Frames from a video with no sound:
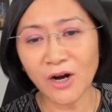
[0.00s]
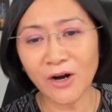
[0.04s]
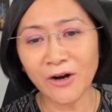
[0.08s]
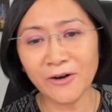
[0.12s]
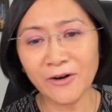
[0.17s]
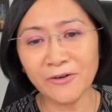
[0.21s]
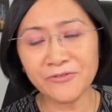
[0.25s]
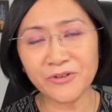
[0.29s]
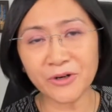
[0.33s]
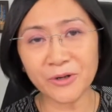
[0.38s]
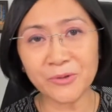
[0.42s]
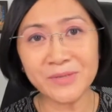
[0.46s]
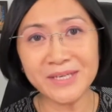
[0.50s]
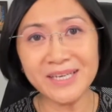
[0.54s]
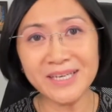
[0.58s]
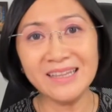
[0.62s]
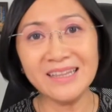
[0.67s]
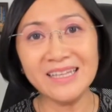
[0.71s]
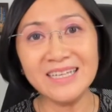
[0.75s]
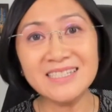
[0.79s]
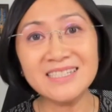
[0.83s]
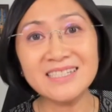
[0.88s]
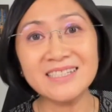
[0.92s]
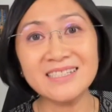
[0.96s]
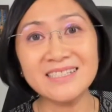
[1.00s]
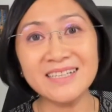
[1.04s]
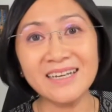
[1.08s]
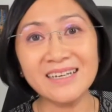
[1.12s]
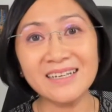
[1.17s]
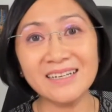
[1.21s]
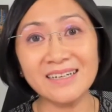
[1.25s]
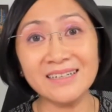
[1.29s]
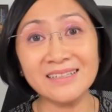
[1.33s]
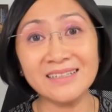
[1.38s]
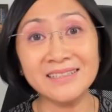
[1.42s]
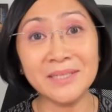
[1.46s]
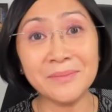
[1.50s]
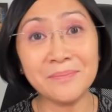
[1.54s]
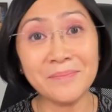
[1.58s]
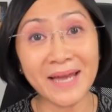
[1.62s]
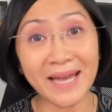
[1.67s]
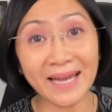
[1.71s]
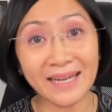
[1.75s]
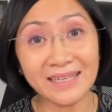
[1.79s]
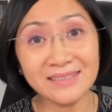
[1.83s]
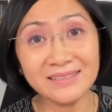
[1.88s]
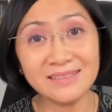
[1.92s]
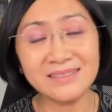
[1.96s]
of a realistic uh,
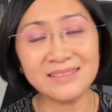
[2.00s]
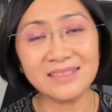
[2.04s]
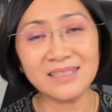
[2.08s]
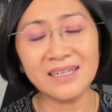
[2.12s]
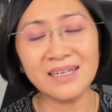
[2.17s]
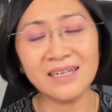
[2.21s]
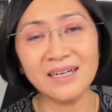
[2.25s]
demand